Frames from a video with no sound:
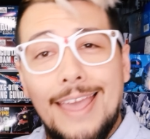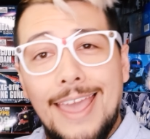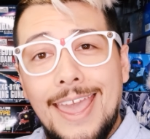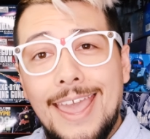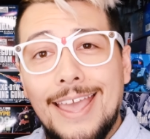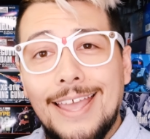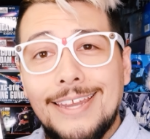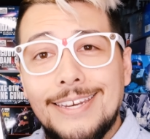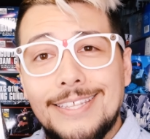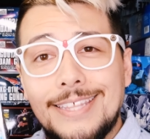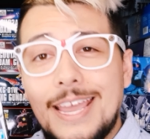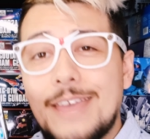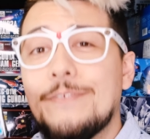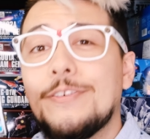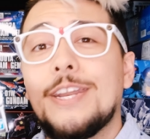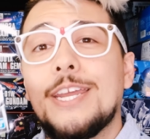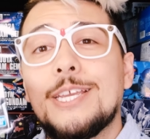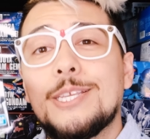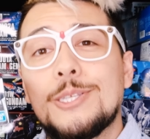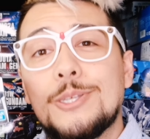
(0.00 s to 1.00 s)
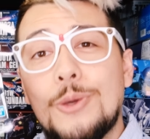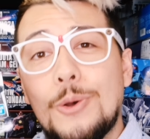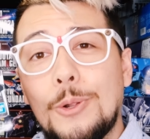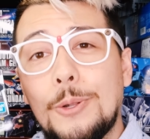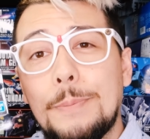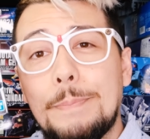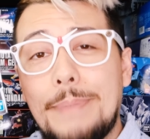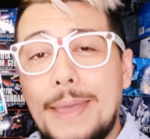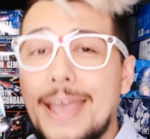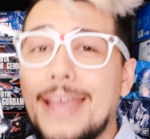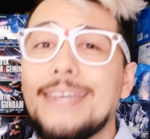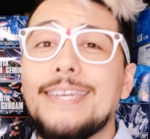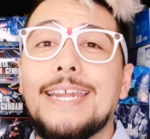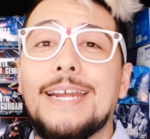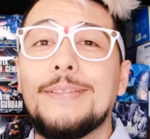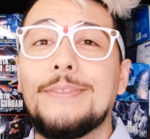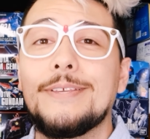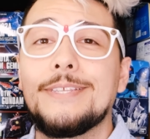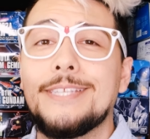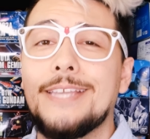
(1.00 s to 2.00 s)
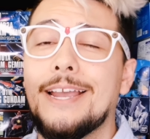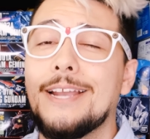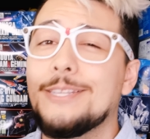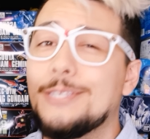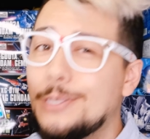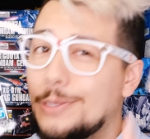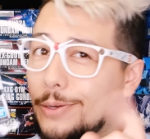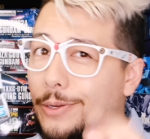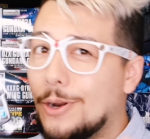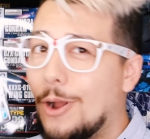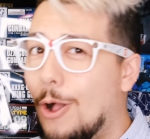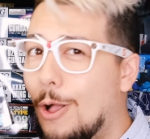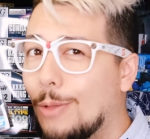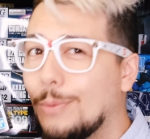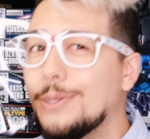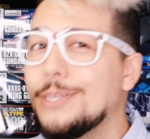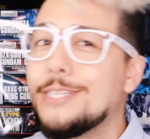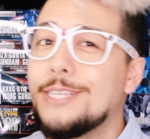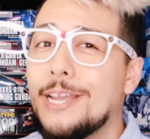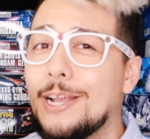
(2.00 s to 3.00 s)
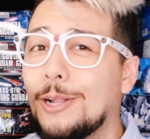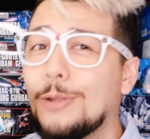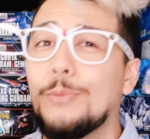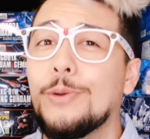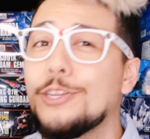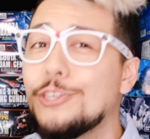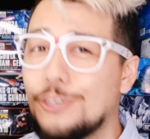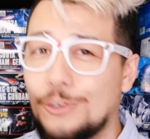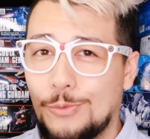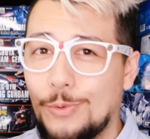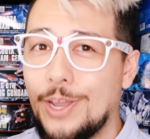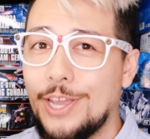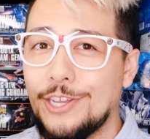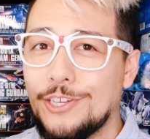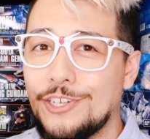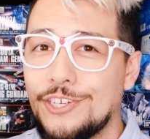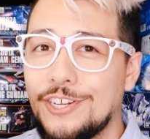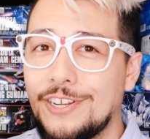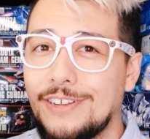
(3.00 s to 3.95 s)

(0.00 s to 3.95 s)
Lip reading: and they have a nice gold band down the side so you can always tell which are which.